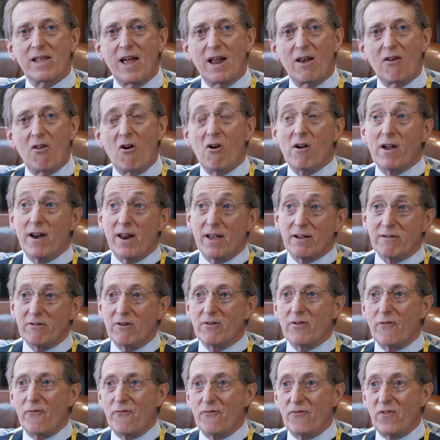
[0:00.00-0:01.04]
that long, and
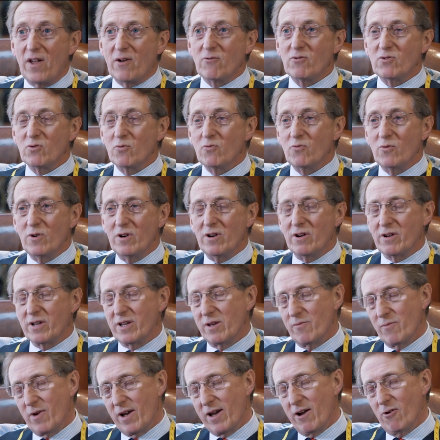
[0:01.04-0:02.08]
I was at work in
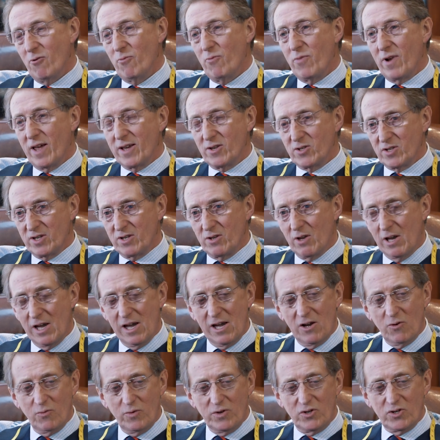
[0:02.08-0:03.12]
my old place.
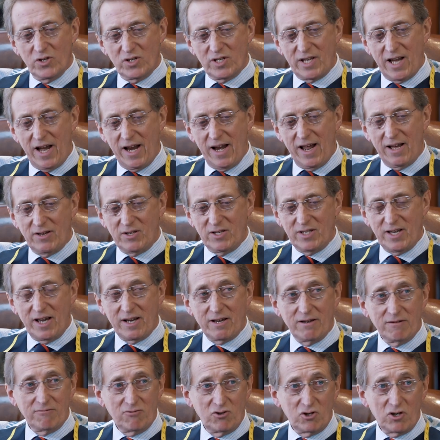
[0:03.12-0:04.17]
We just had our
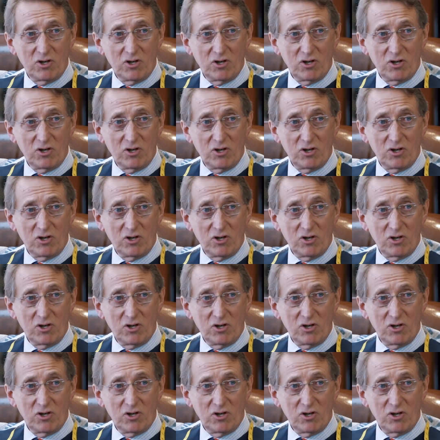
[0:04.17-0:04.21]
second